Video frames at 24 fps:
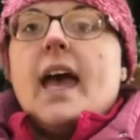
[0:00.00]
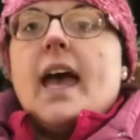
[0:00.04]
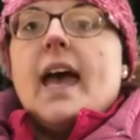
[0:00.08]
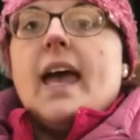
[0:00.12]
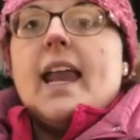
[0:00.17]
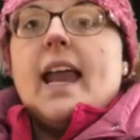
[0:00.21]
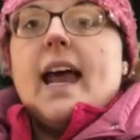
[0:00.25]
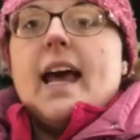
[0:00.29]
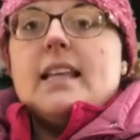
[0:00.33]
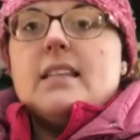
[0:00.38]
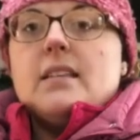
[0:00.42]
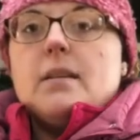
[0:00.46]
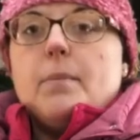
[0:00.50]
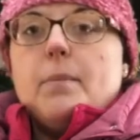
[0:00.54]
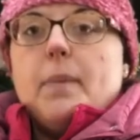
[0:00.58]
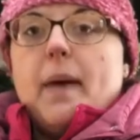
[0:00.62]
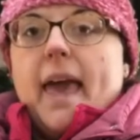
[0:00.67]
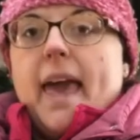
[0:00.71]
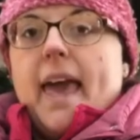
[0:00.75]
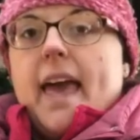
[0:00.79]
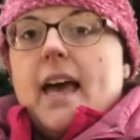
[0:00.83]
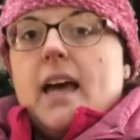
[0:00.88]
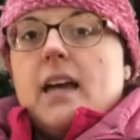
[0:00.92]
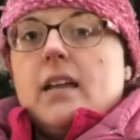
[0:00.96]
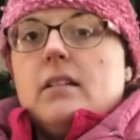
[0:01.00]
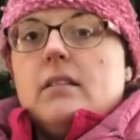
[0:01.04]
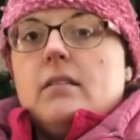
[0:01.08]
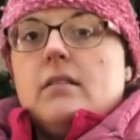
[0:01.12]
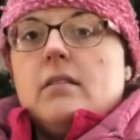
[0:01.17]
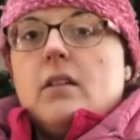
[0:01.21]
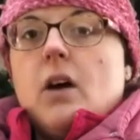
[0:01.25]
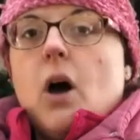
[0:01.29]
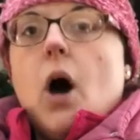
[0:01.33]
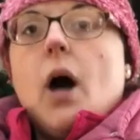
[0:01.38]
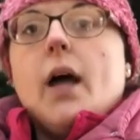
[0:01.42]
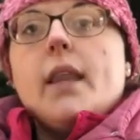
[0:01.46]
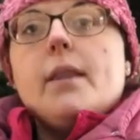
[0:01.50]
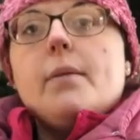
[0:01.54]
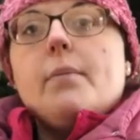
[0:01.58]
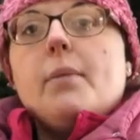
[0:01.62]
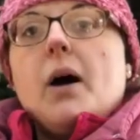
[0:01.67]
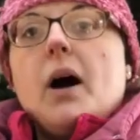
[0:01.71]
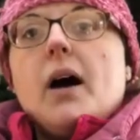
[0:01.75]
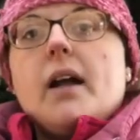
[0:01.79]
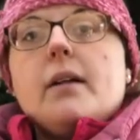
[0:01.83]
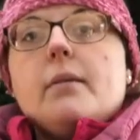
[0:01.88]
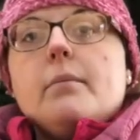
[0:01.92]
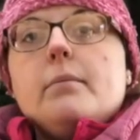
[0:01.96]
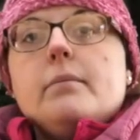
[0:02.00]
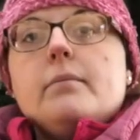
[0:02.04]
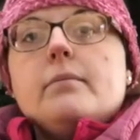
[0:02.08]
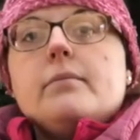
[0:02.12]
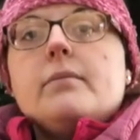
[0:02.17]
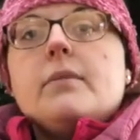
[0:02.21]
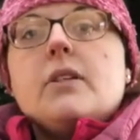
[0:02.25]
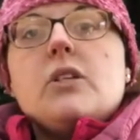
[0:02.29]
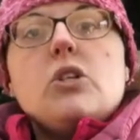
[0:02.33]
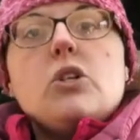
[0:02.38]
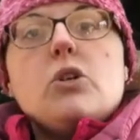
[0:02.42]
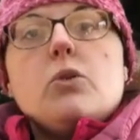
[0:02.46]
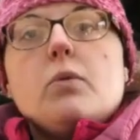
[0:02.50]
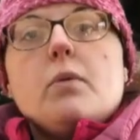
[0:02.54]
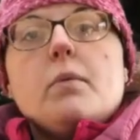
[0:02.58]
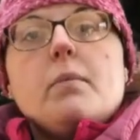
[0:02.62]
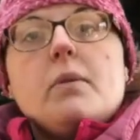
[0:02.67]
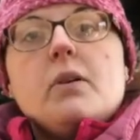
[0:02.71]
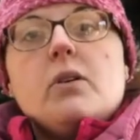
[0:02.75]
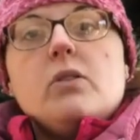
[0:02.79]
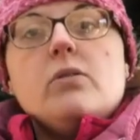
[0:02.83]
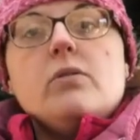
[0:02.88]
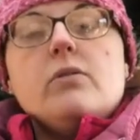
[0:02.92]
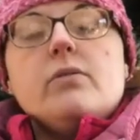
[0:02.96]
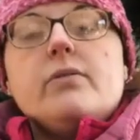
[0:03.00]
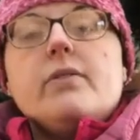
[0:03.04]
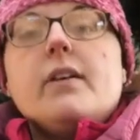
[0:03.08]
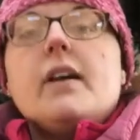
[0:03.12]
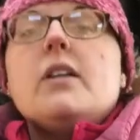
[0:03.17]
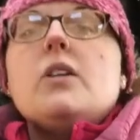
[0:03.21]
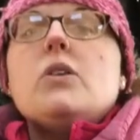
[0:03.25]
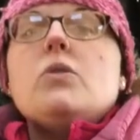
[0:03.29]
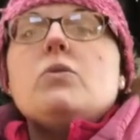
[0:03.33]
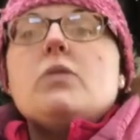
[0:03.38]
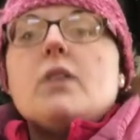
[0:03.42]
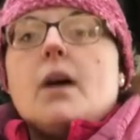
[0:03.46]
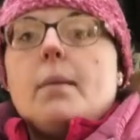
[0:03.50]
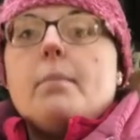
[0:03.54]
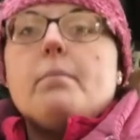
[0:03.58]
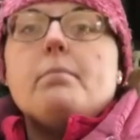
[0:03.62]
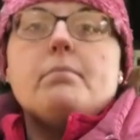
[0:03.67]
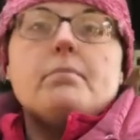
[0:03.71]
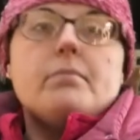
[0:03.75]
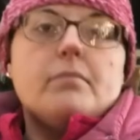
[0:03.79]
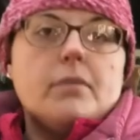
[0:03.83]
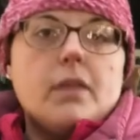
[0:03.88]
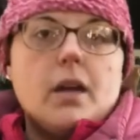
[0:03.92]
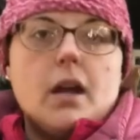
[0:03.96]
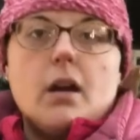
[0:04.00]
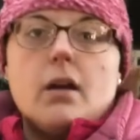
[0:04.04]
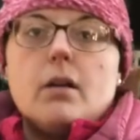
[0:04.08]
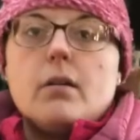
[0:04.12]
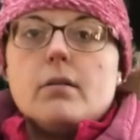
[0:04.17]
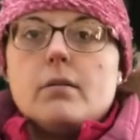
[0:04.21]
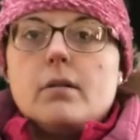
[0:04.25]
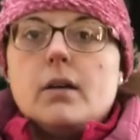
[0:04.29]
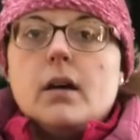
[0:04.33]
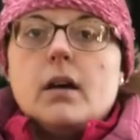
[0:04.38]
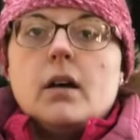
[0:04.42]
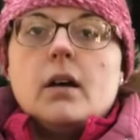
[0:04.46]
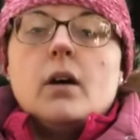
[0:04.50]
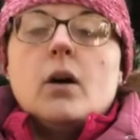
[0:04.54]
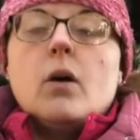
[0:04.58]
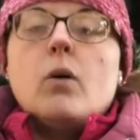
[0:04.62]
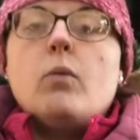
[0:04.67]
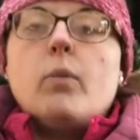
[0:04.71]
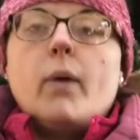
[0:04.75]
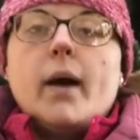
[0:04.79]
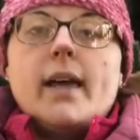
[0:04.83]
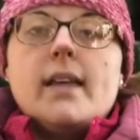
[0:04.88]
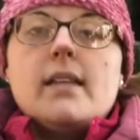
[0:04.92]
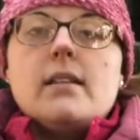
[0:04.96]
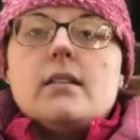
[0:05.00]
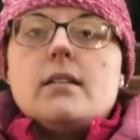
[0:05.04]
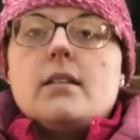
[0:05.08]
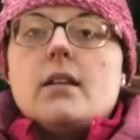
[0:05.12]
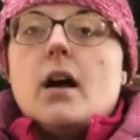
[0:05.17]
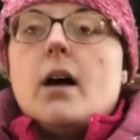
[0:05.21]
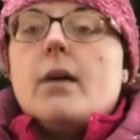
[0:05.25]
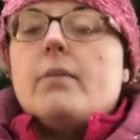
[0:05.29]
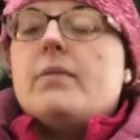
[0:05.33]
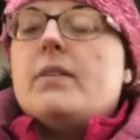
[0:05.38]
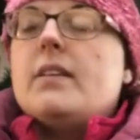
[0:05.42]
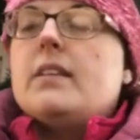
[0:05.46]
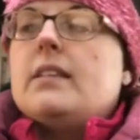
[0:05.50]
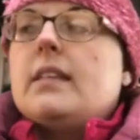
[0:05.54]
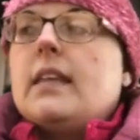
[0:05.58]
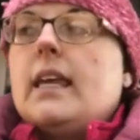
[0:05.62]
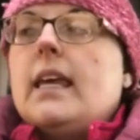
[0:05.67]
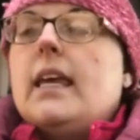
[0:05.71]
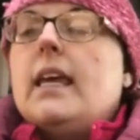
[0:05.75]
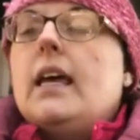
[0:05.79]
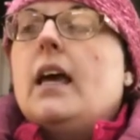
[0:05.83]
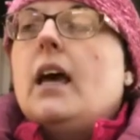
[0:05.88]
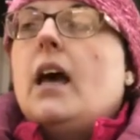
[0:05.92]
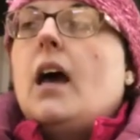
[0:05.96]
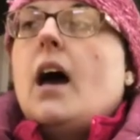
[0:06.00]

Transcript: It has a pan on the bottom that you remove and you dump their waste, obviously.